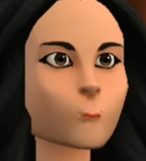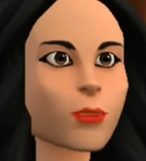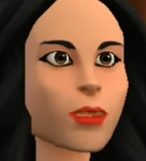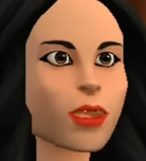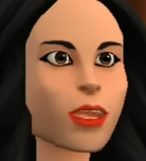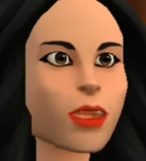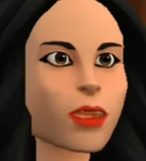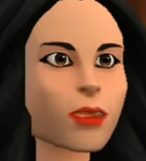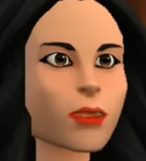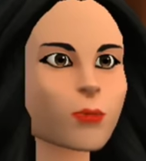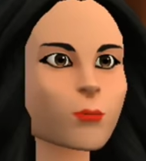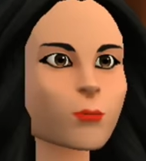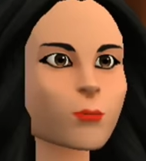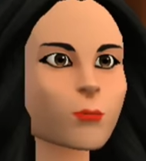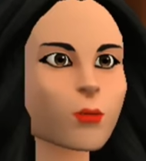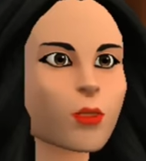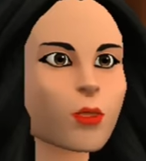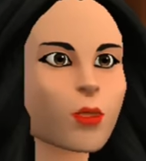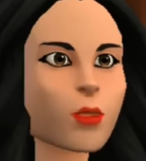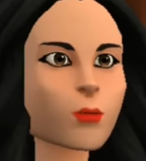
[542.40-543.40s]
Yes,
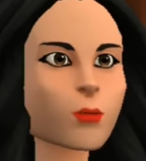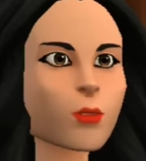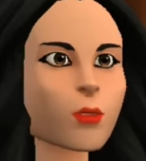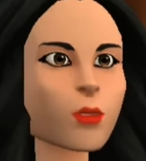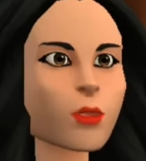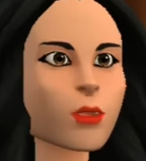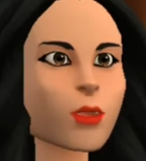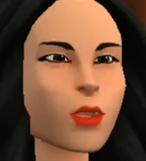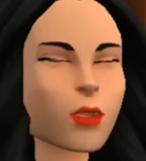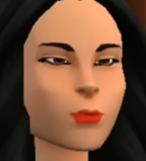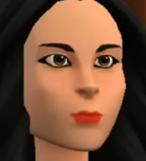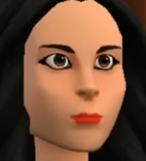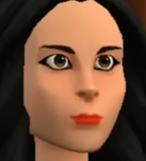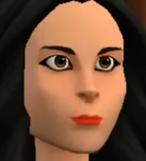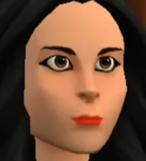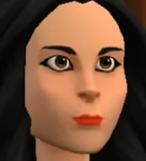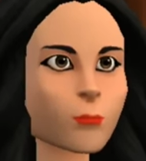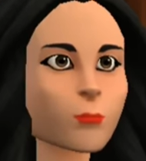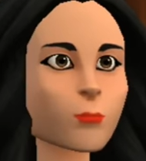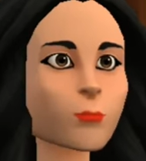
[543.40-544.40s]
that's right.
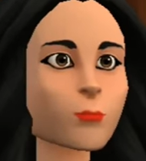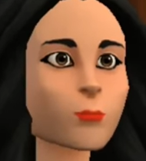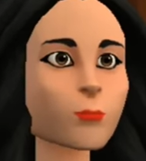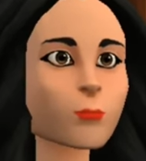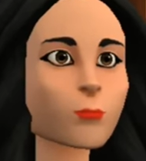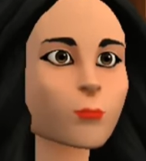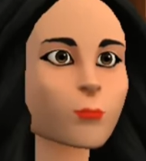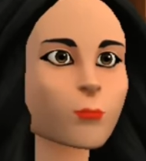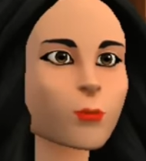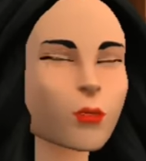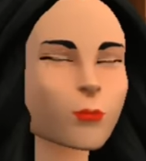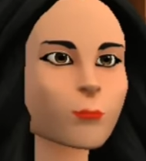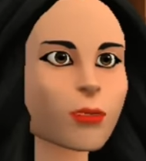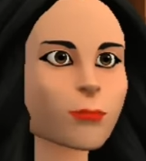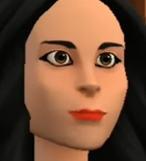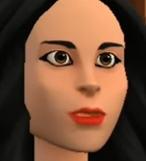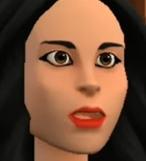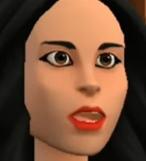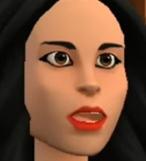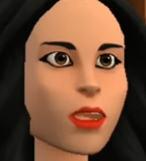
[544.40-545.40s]
I'm a
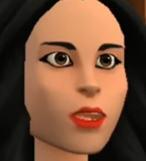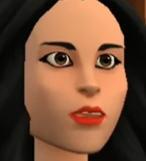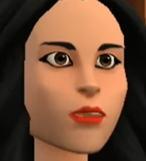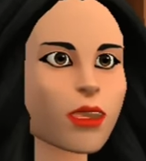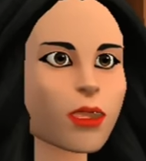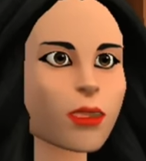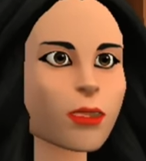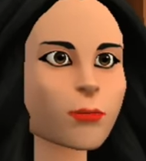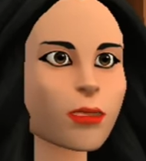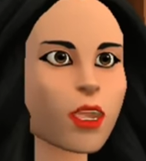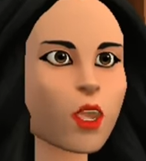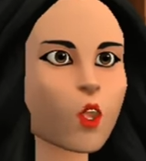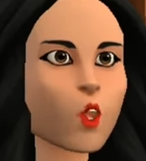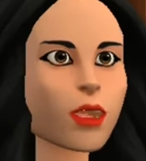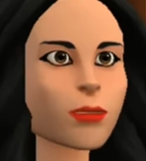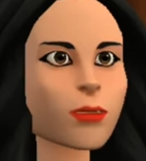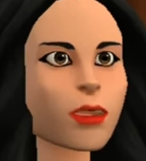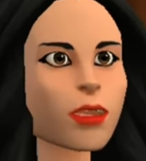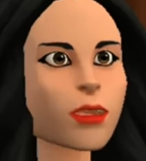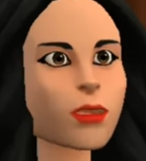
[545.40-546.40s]
bit nervous about
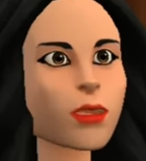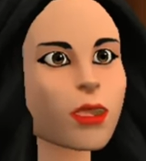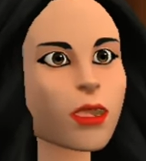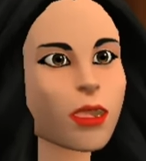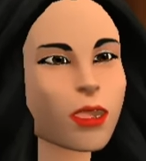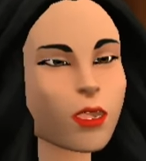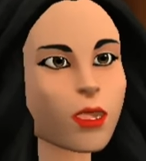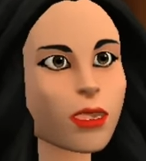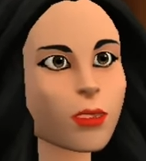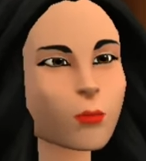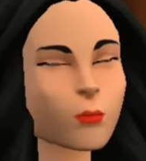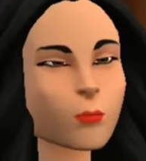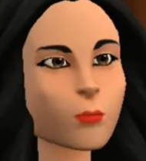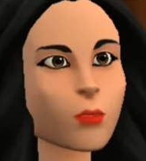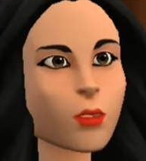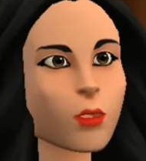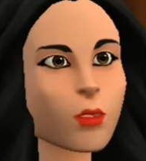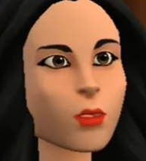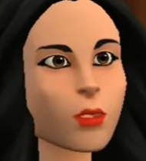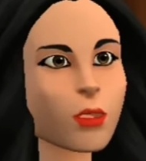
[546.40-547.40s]
the procedure,
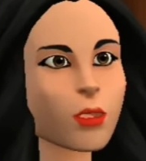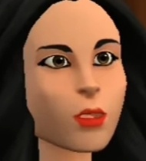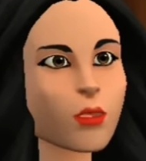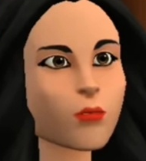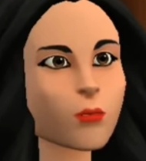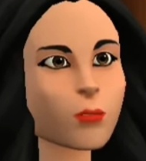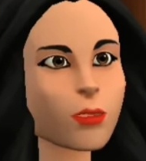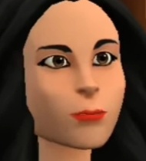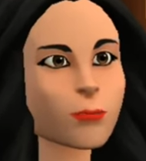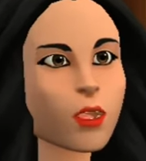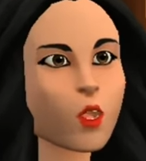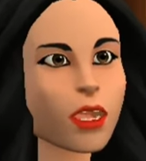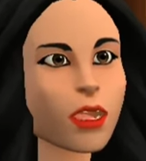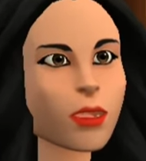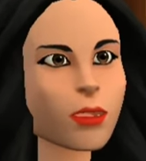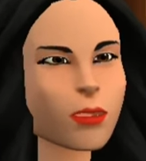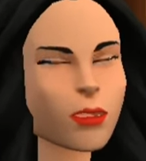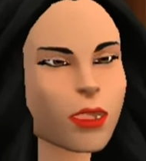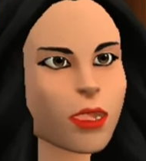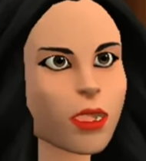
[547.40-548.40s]
and I have some
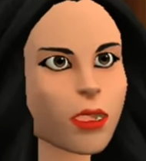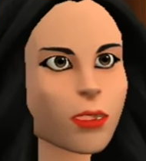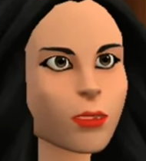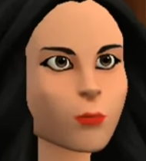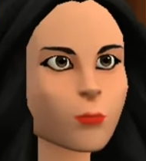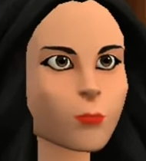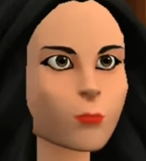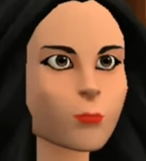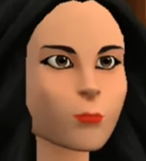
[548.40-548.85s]
questions.